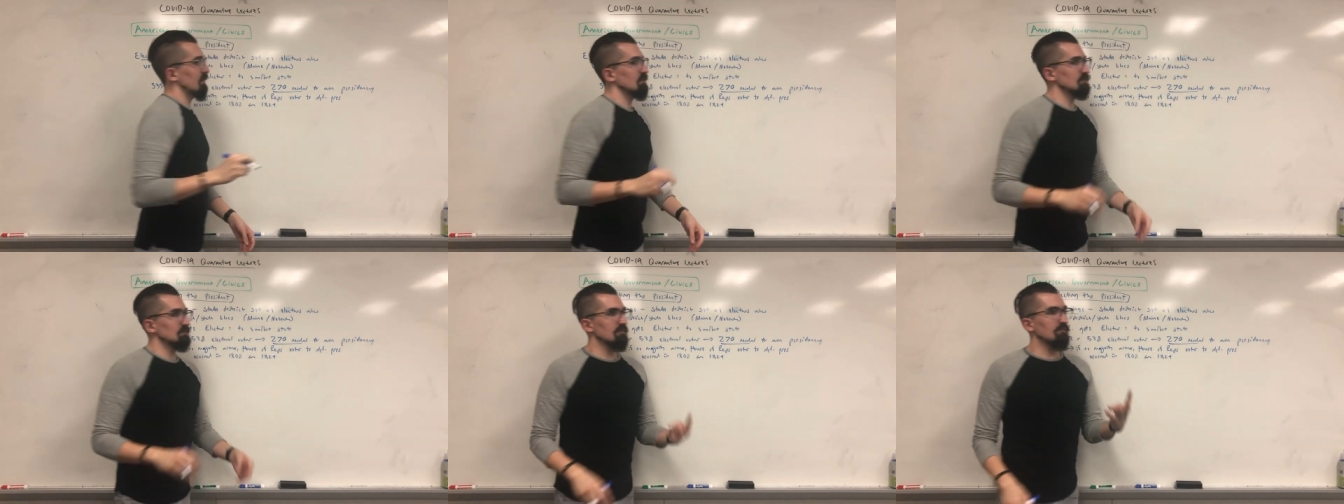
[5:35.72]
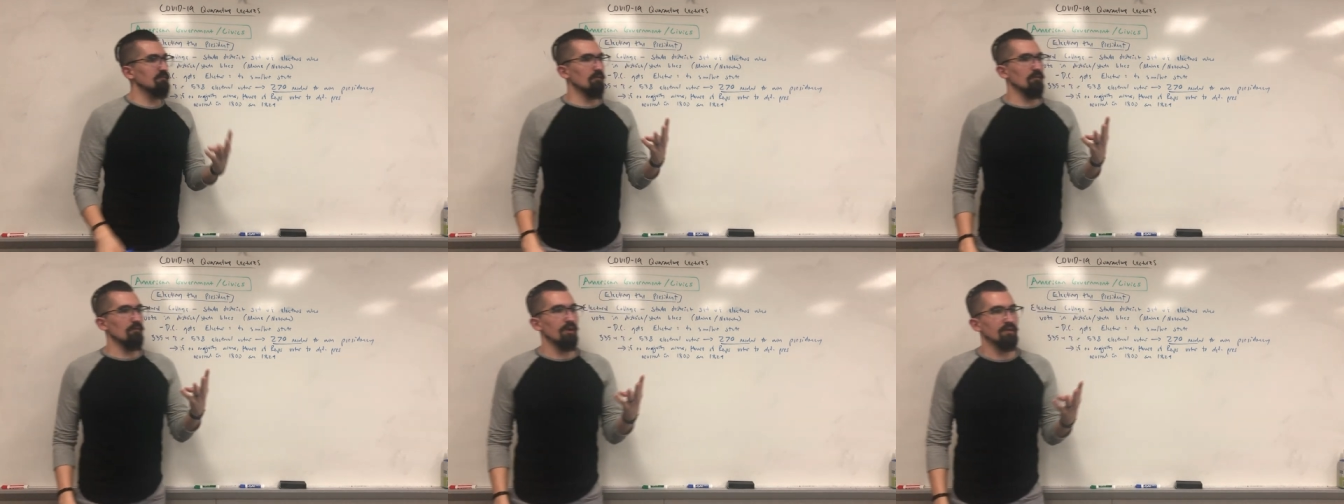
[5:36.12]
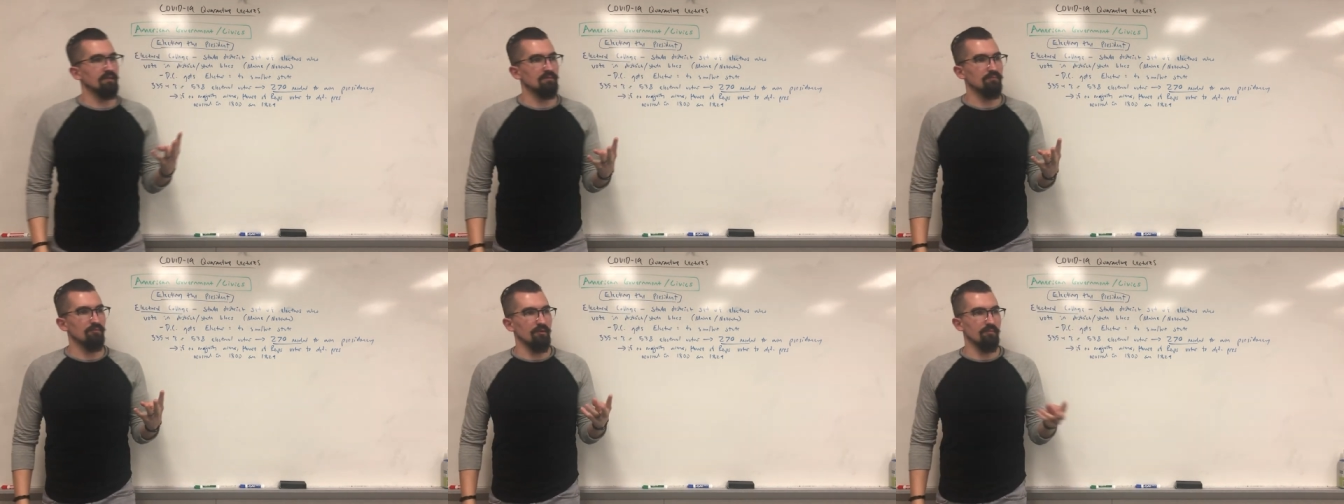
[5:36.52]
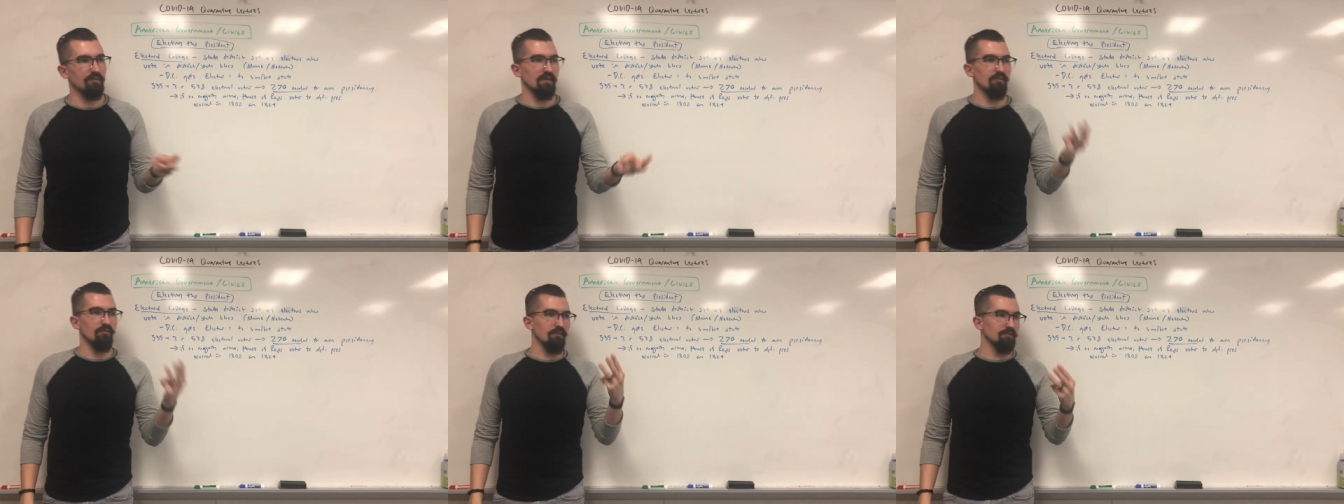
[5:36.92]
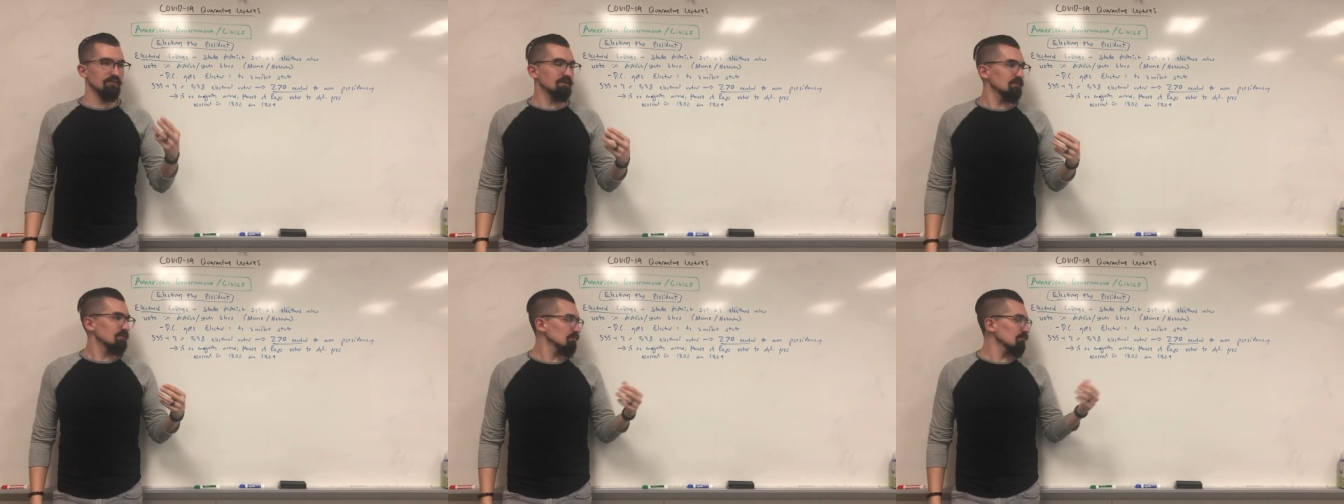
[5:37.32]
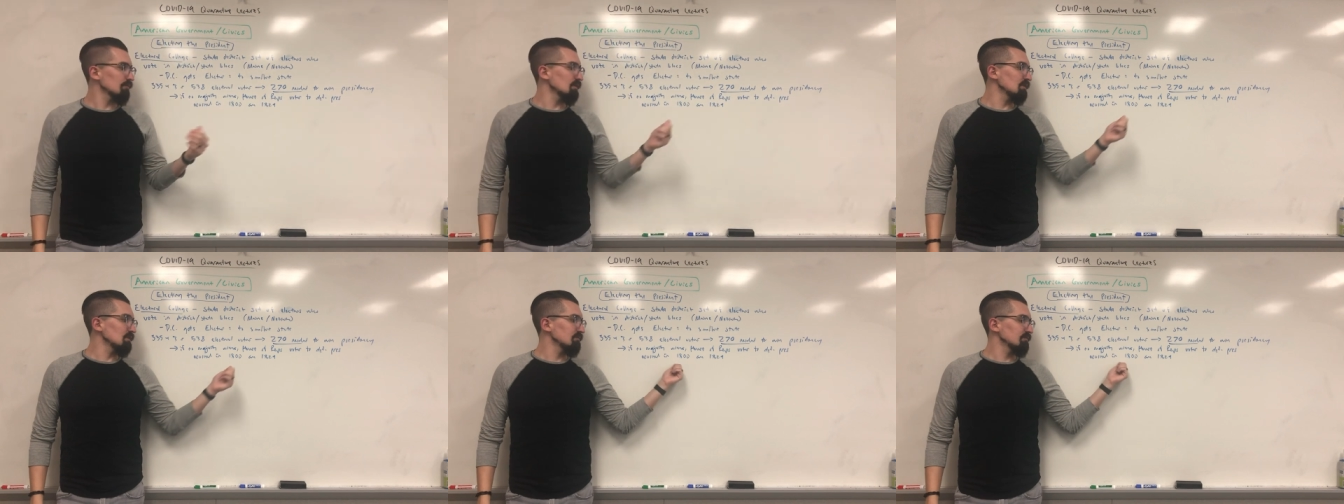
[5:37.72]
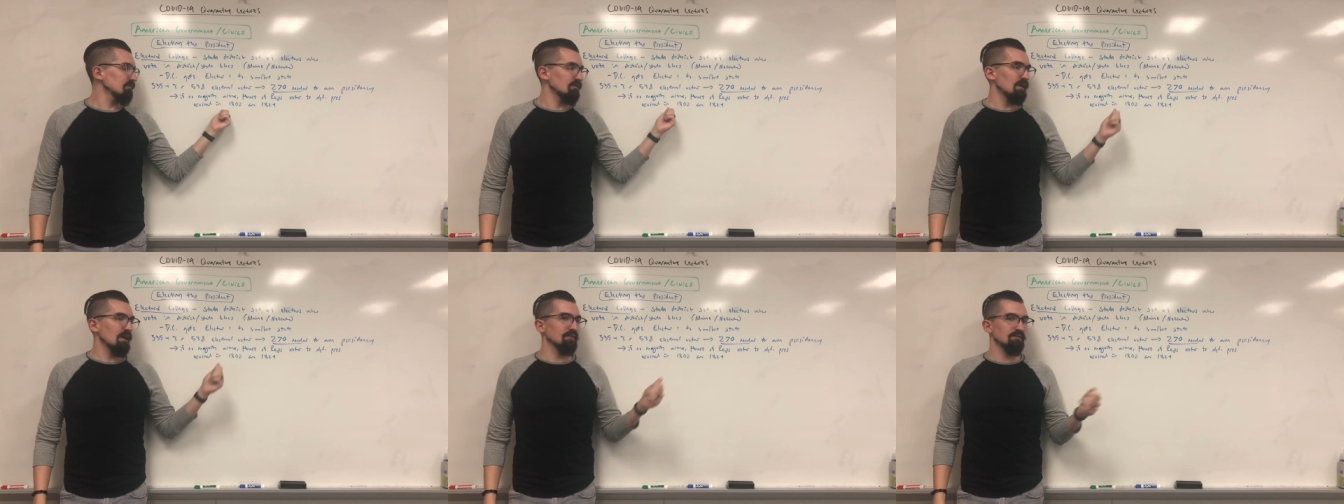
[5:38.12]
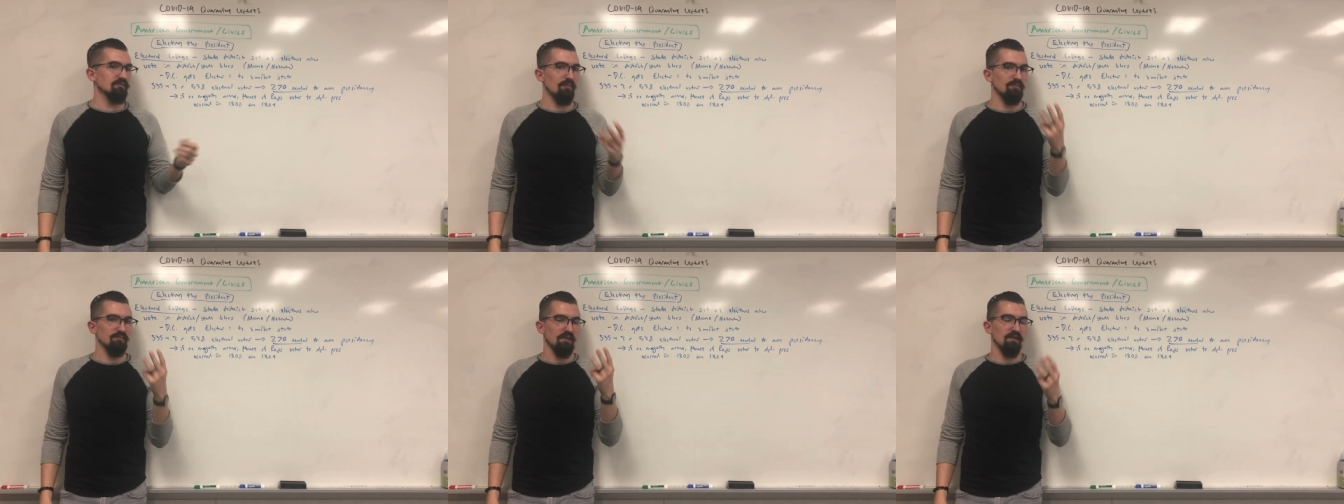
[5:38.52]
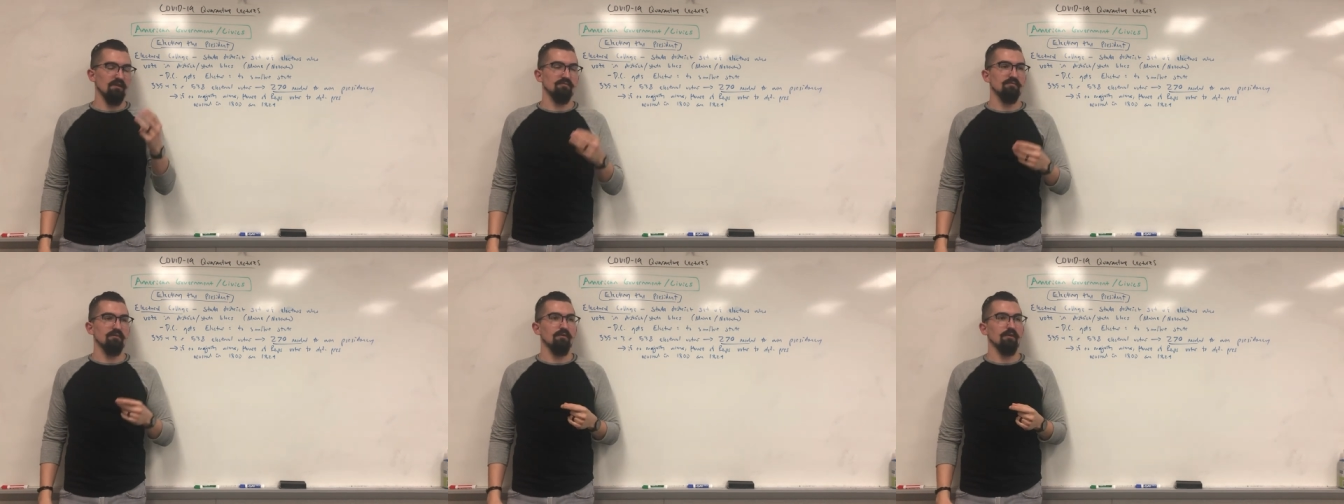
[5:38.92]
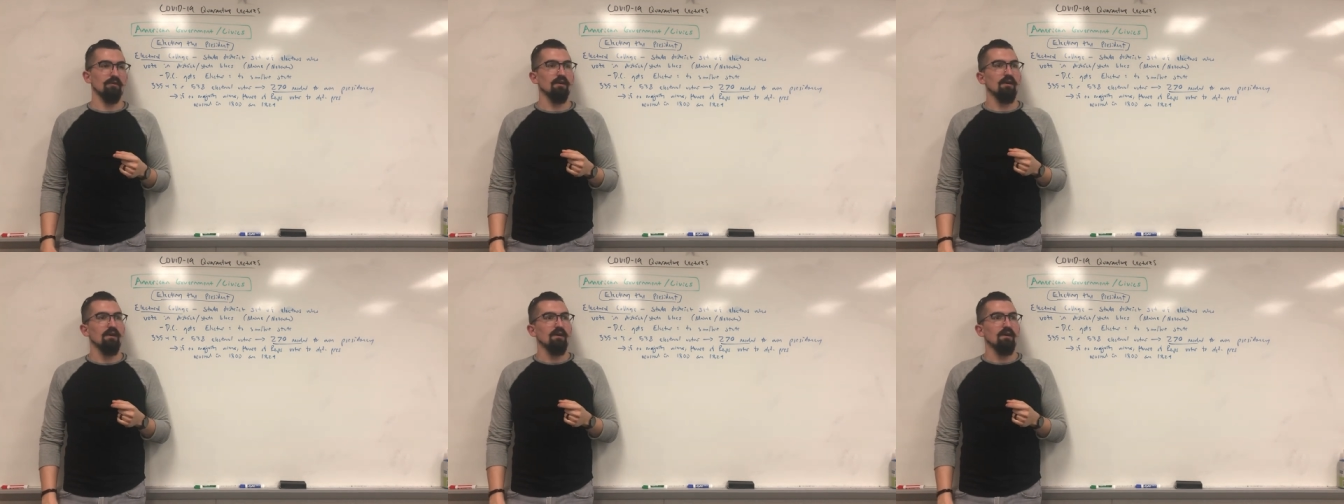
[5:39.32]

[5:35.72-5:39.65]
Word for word: I think it was a four-way split, but they had reduced it to three for the House of Representatives voting.